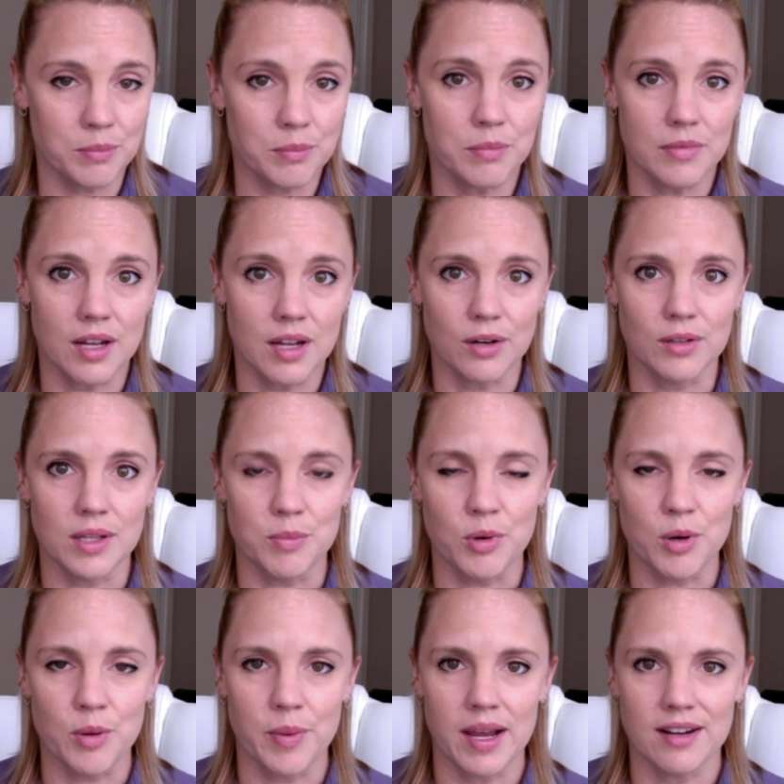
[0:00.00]
not only
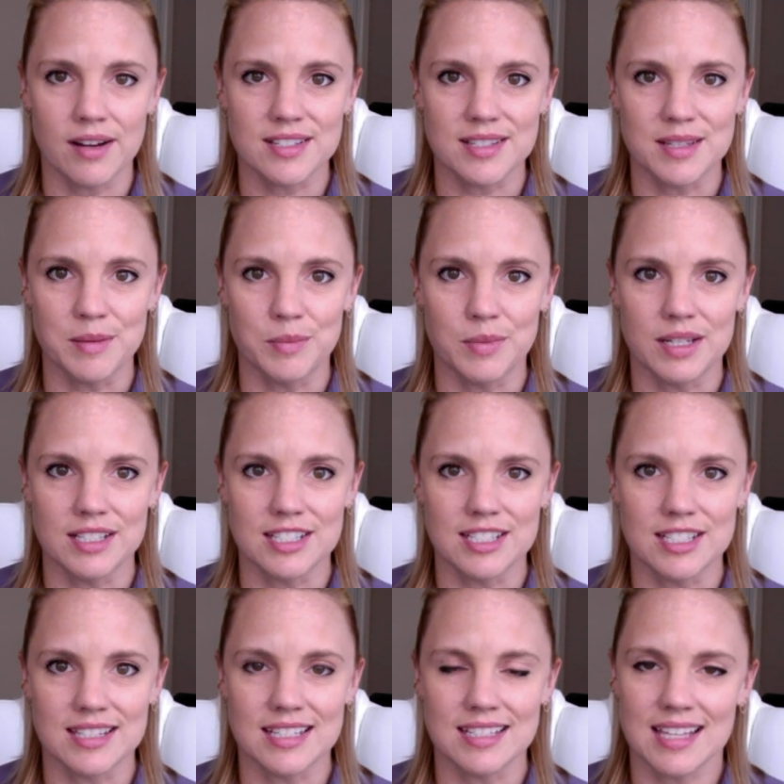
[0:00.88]
prepares them, but it
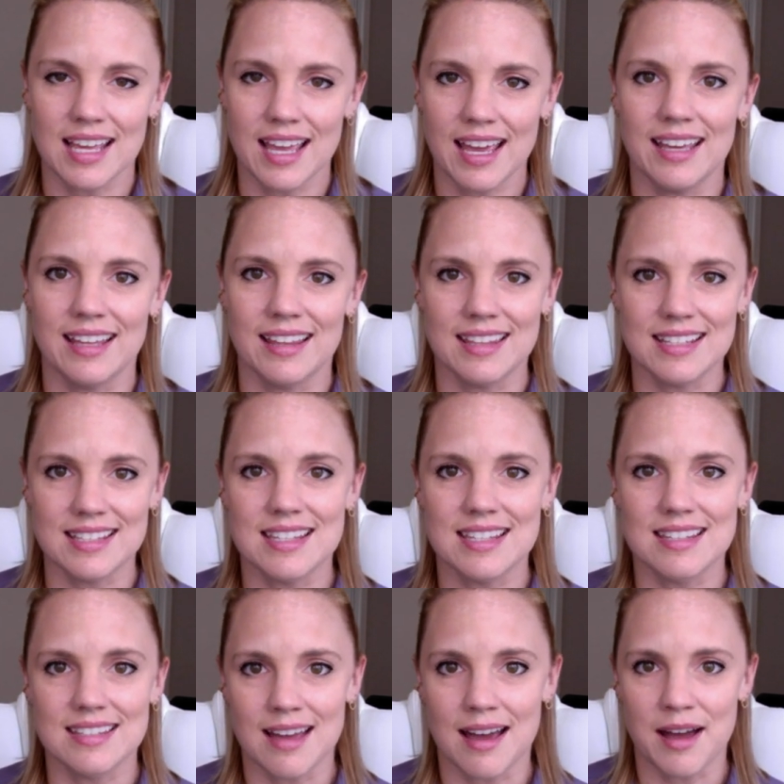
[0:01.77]
just says, hey, this
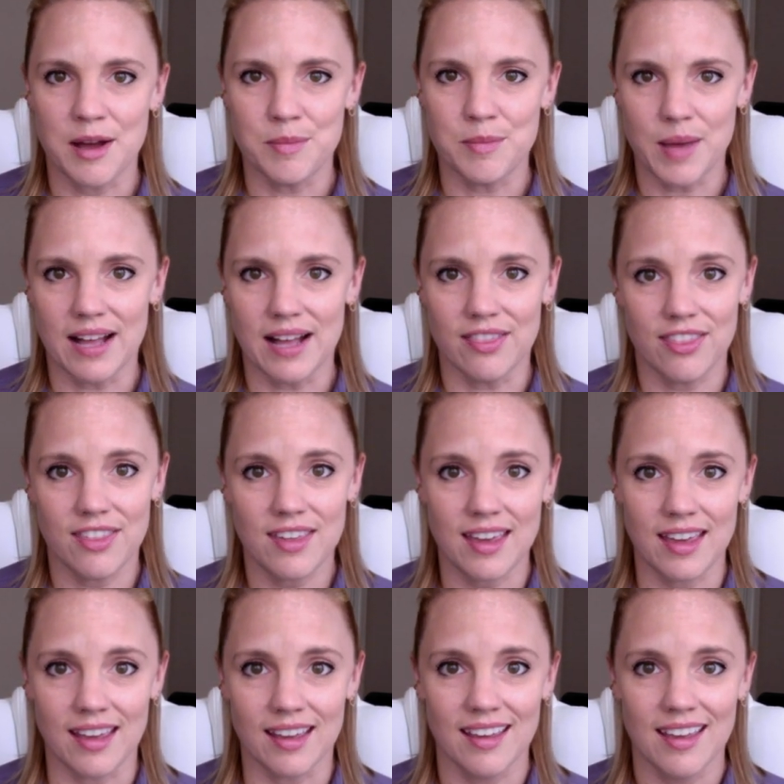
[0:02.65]
is not a bad
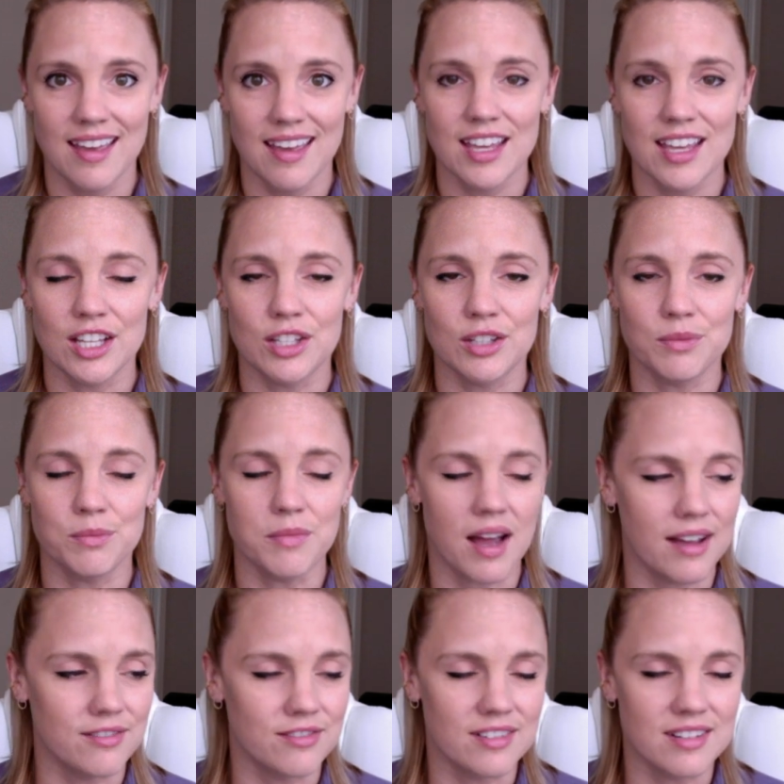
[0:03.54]
thing.
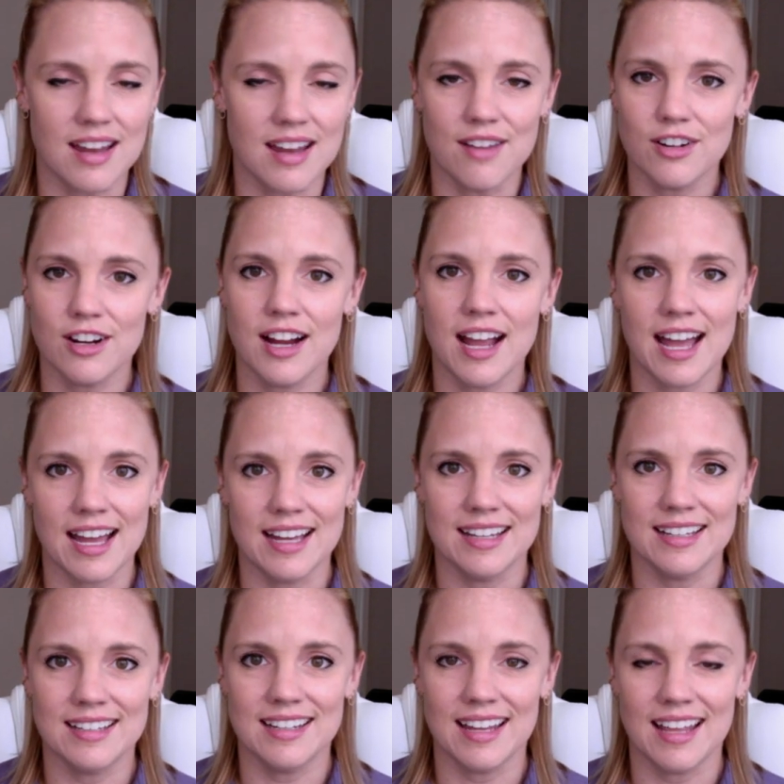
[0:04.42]
I've never
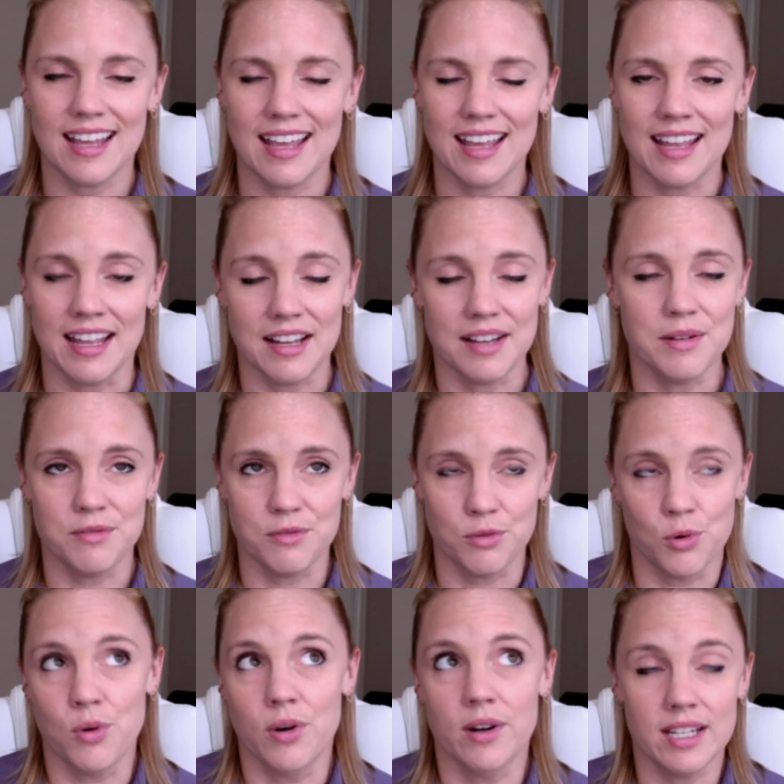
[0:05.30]
had
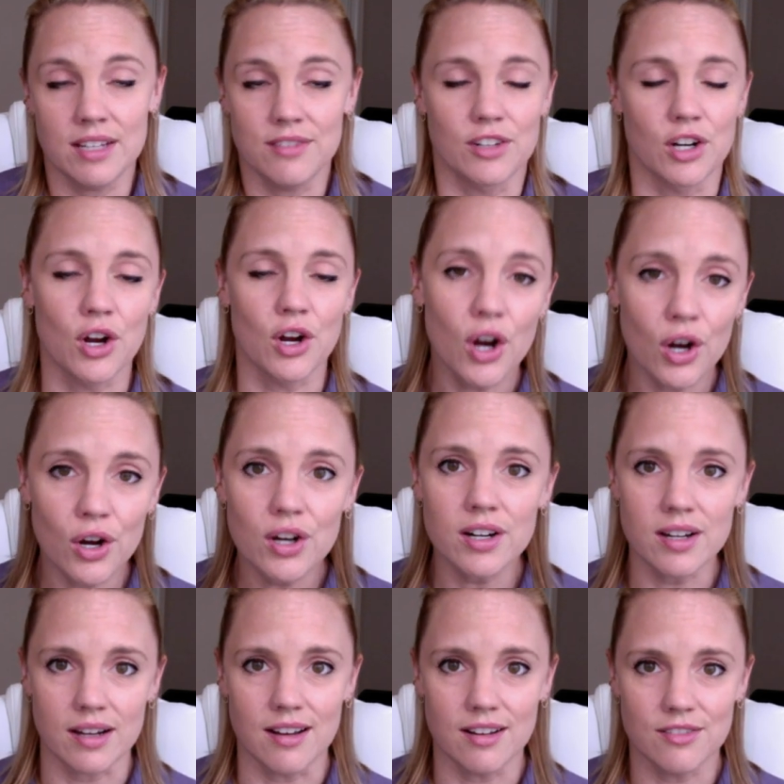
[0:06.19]
or even heard
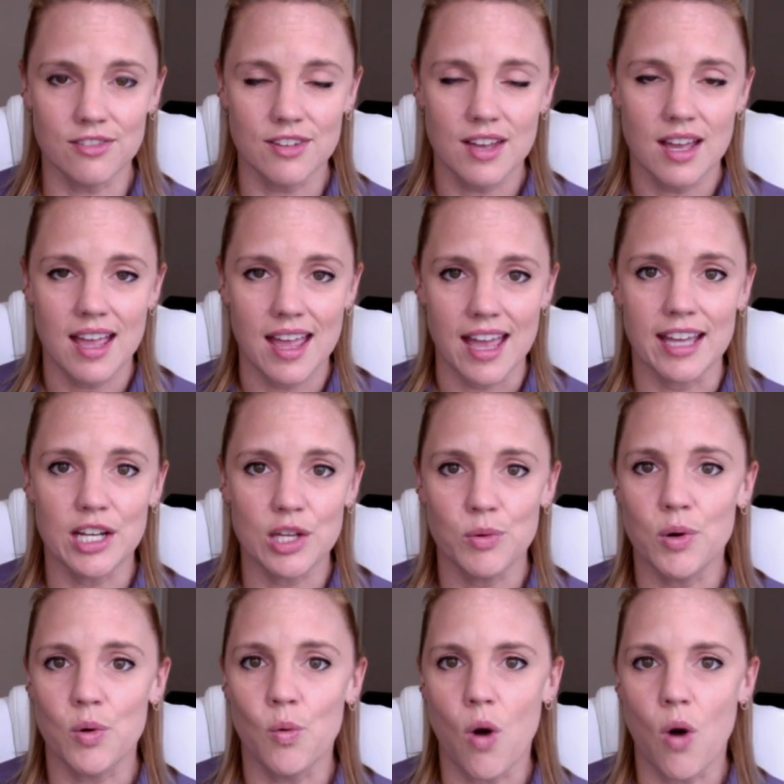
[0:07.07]
of
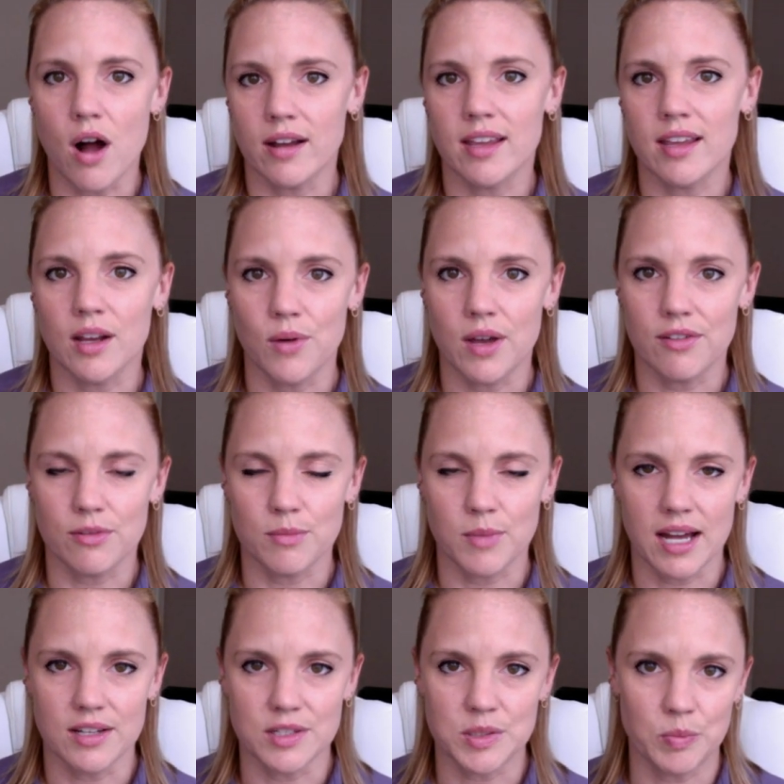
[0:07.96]
anyone walking away from a
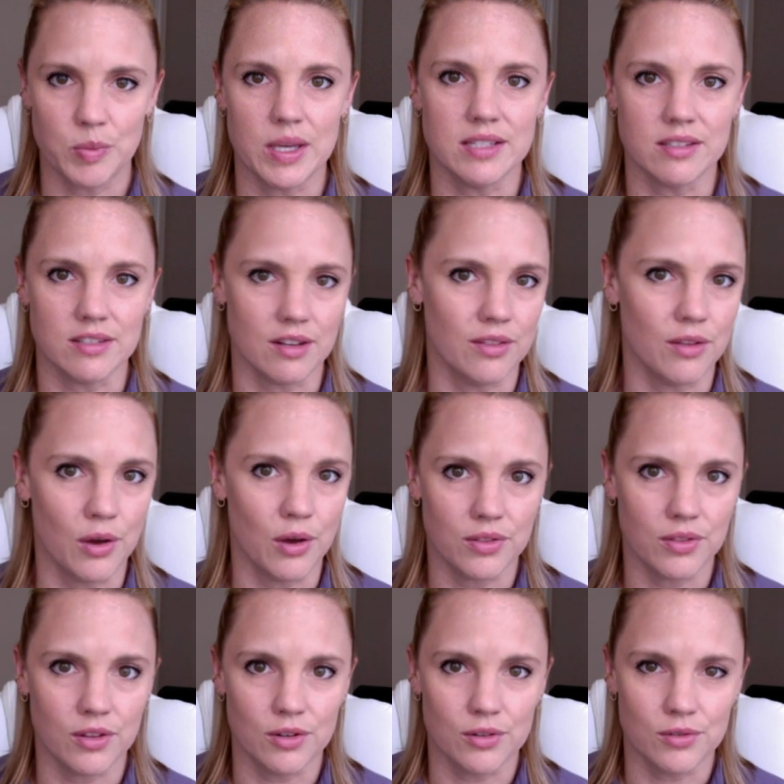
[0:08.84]
house based on
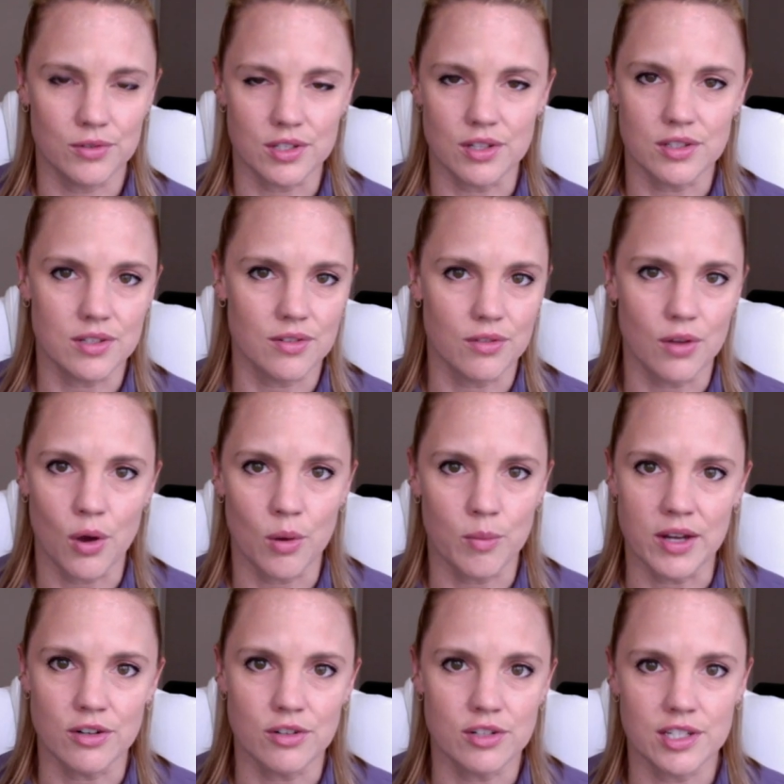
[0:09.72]
the results of the home
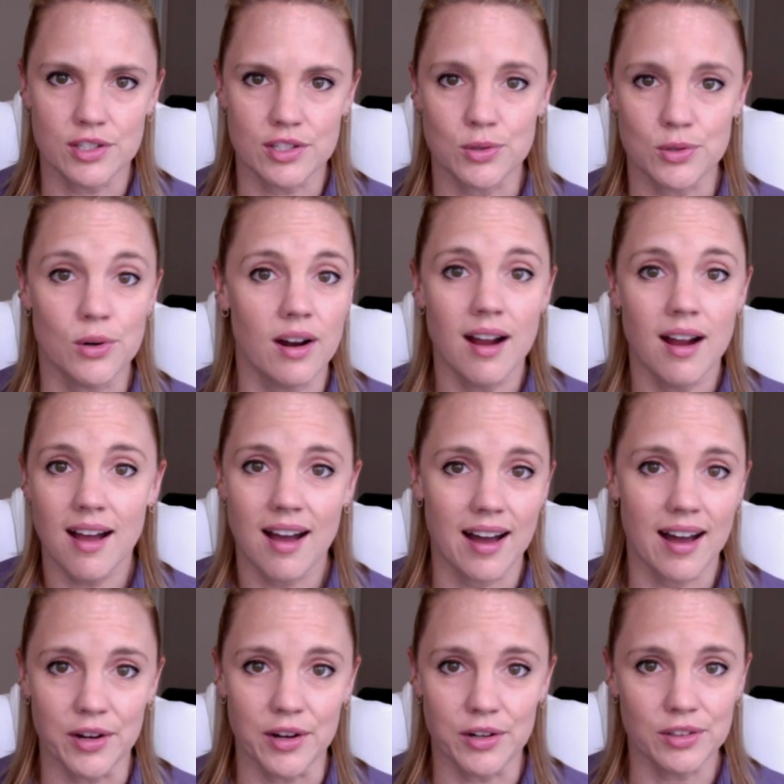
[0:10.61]
energy score,
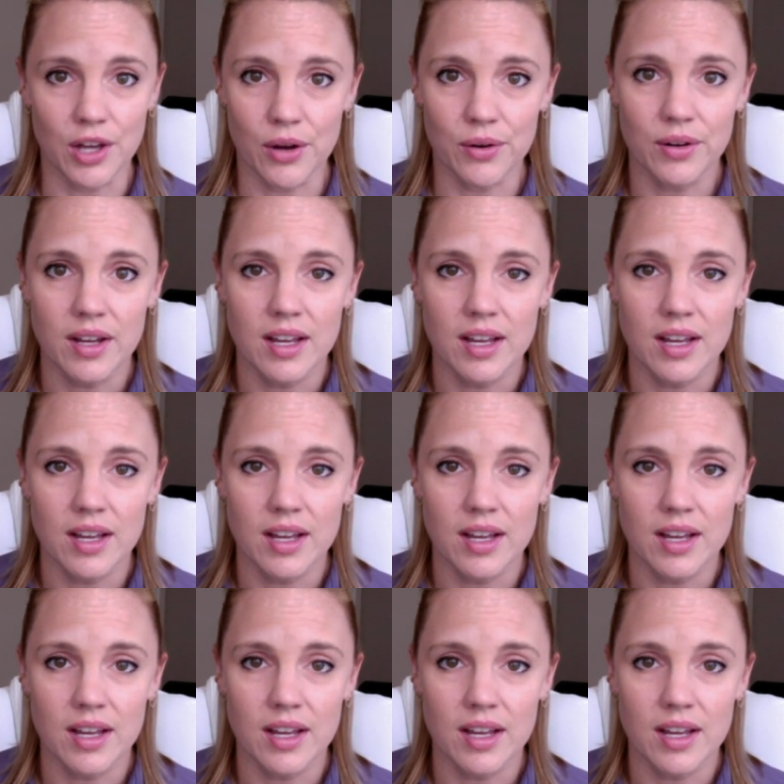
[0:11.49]
high or low.